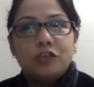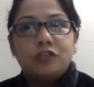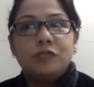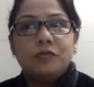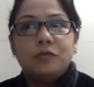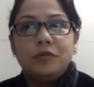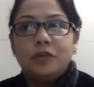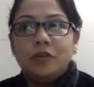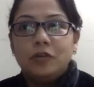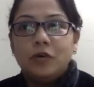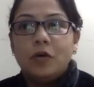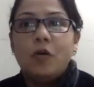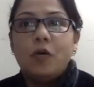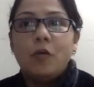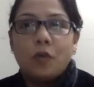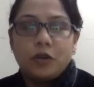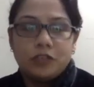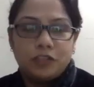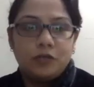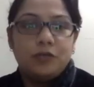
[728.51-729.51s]
to know
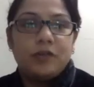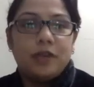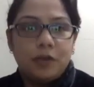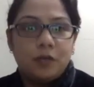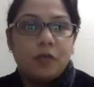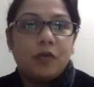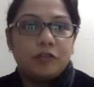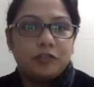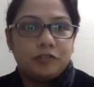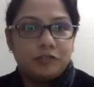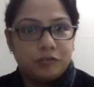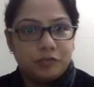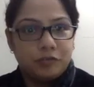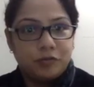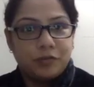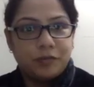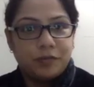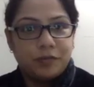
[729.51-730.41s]
what you really want to do.